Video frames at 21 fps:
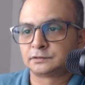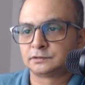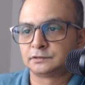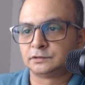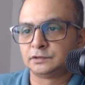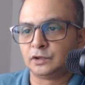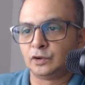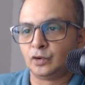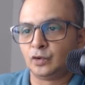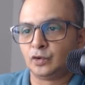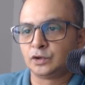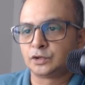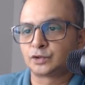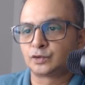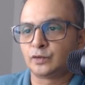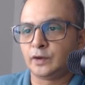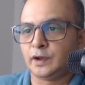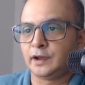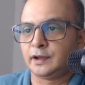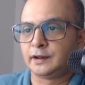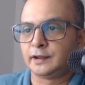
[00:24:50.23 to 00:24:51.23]
the whole
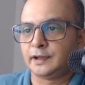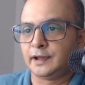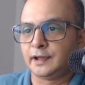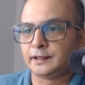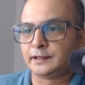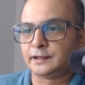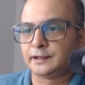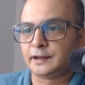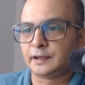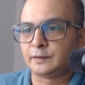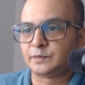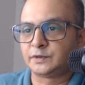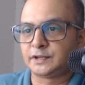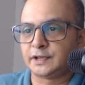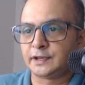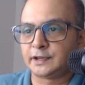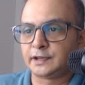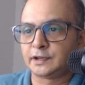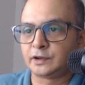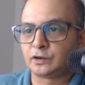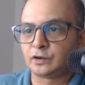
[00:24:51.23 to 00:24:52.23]
square, and then I'm
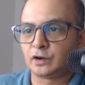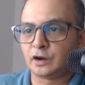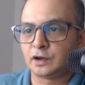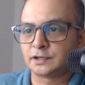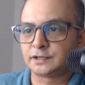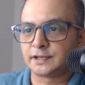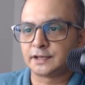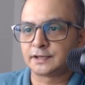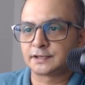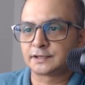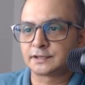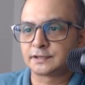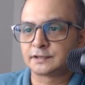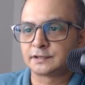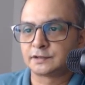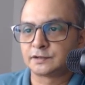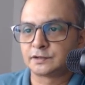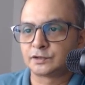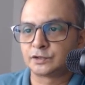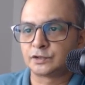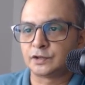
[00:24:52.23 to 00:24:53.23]
taking cos x,
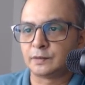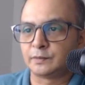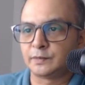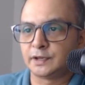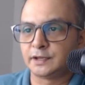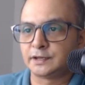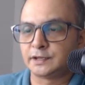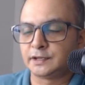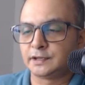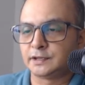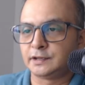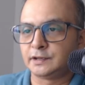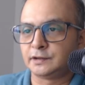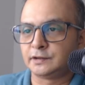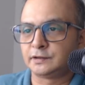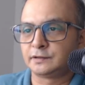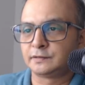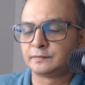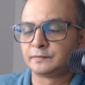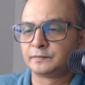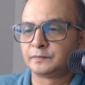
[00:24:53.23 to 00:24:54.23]
so I'm getting
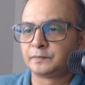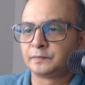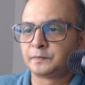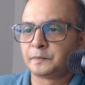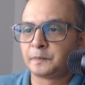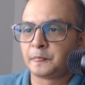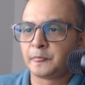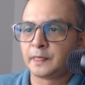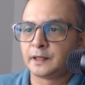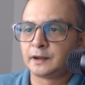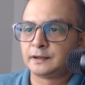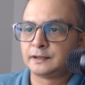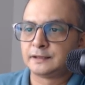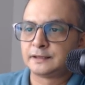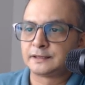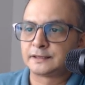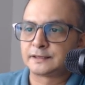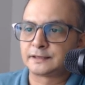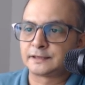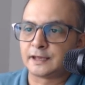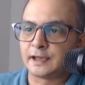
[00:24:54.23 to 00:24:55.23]
here
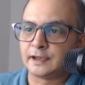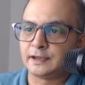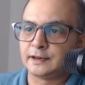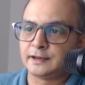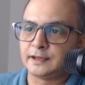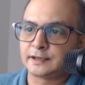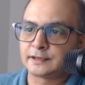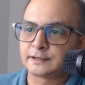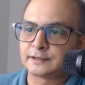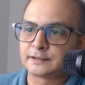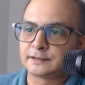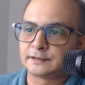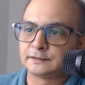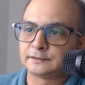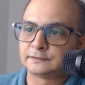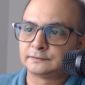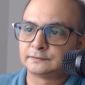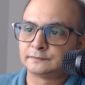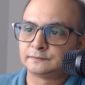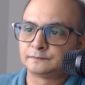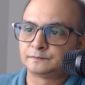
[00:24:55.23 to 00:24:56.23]
sine x
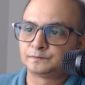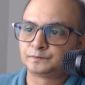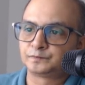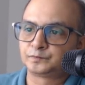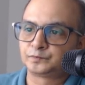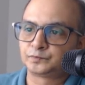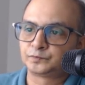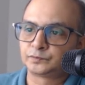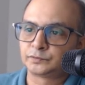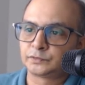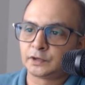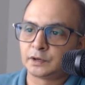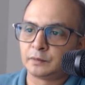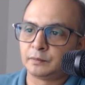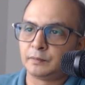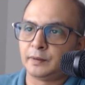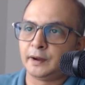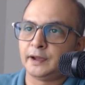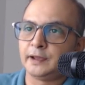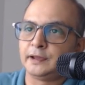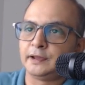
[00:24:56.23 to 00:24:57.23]

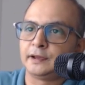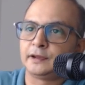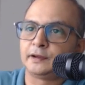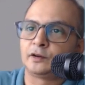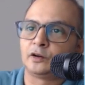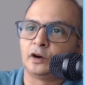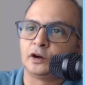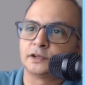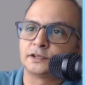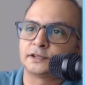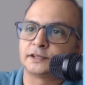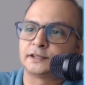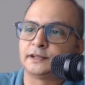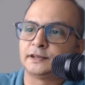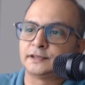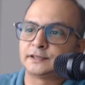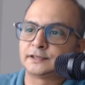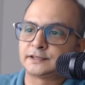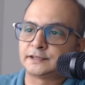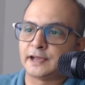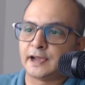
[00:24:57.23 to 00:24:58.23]
by cos x, that
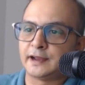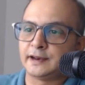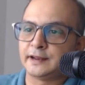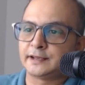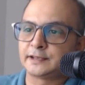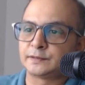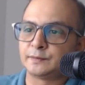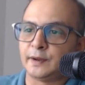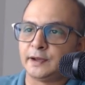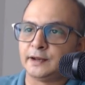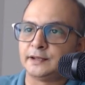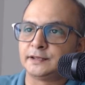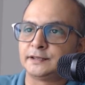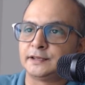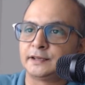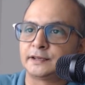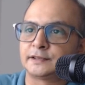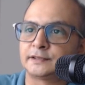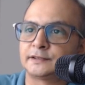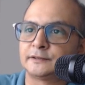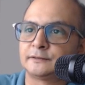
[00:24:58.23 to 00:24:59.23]
is tan x minus
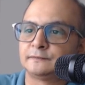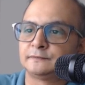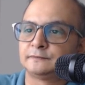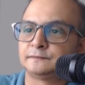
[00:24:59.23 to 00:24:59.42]
x.